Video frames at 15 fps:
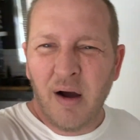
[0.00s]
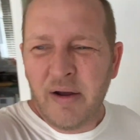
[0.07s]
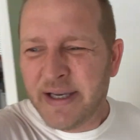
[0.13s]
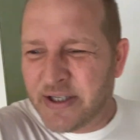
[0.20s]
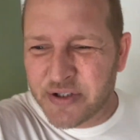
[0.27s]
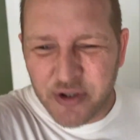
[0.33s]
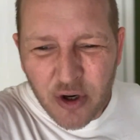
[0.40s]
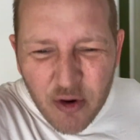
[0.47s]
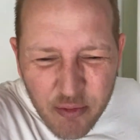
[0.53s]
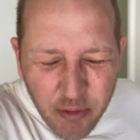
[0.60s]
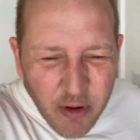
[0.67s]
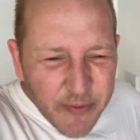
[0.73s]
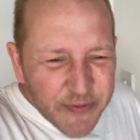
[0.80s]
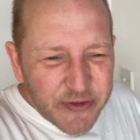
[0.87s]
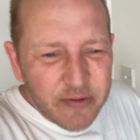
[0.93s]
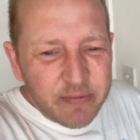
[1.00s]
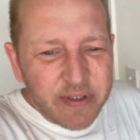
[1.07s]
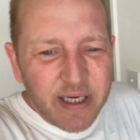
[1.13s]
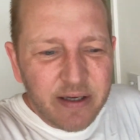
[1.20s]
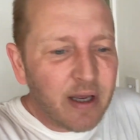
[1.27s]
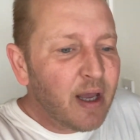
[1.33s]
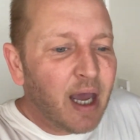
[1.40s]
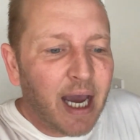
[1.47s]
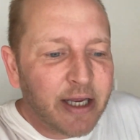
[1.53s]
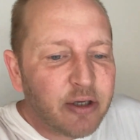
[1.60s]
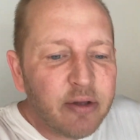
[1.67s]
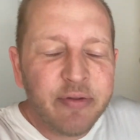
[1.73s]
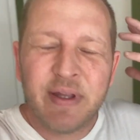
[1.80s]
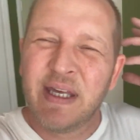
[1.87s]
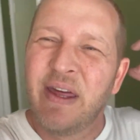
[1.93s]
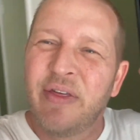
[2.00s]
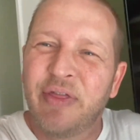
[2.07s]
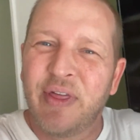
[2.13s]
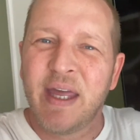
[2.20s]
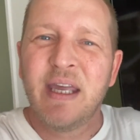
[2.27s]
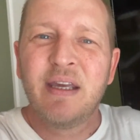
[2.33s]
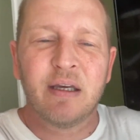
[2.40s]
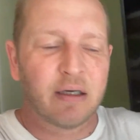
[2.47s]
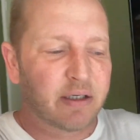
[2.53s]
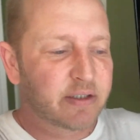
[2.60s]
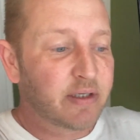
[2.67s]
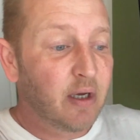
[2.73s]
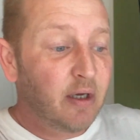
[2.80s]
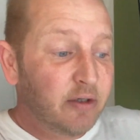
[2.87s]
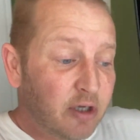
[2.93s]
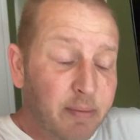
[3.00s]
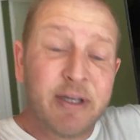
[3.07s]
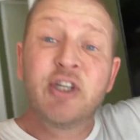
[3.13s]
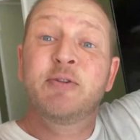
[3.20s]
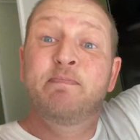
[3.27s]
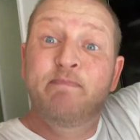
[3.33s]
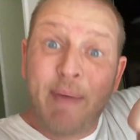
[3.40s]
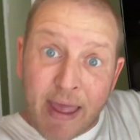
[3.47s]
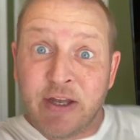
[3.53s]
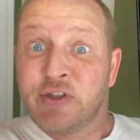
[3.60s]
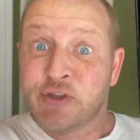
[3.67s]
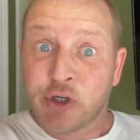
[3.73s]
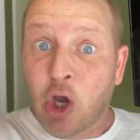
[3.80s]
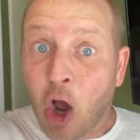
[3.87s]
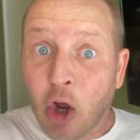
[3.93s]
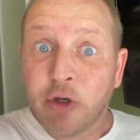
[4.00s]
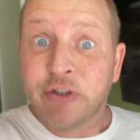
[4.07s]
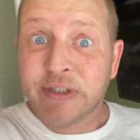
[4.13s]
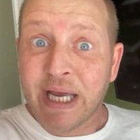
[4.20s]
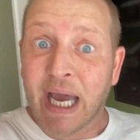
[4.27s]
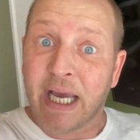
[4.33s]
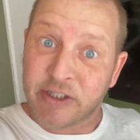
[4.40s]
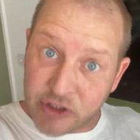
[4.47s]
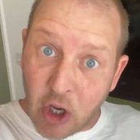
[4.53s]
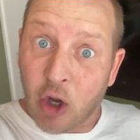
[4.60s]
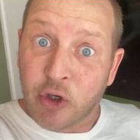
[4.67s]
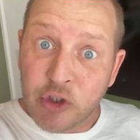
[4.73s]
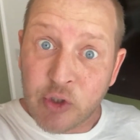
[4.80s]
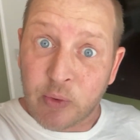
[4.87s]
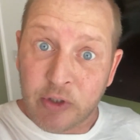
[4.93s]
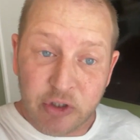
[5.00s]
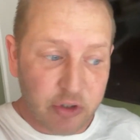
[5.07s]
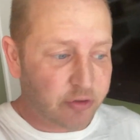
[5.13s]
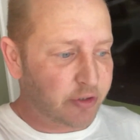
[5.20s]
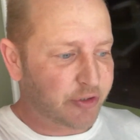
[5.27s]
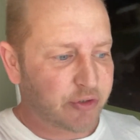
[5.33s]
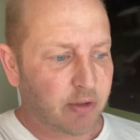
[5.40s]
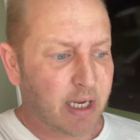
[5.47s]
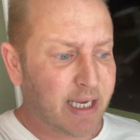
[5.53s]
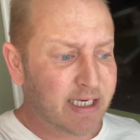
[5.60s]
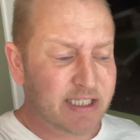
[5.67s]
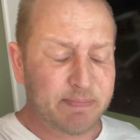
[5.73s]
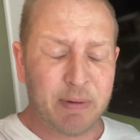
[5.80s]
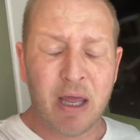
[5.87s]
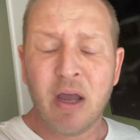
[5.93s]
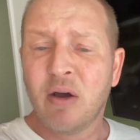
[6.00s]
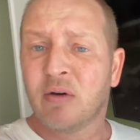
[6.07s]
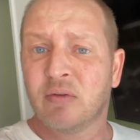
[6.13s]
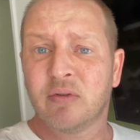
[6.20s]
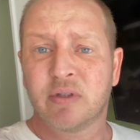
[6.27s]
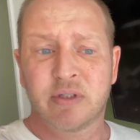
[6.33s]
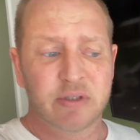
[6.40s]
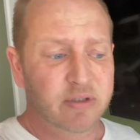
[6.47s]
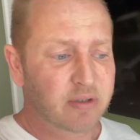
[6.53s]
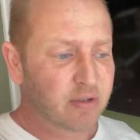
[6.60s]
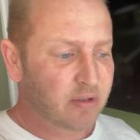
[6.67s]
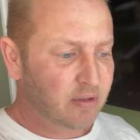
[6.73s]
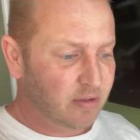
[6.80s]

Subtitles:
Oh, he's so rough sometimes. I don't think he thinks. But he just bends the contacts onto each other so it explodes.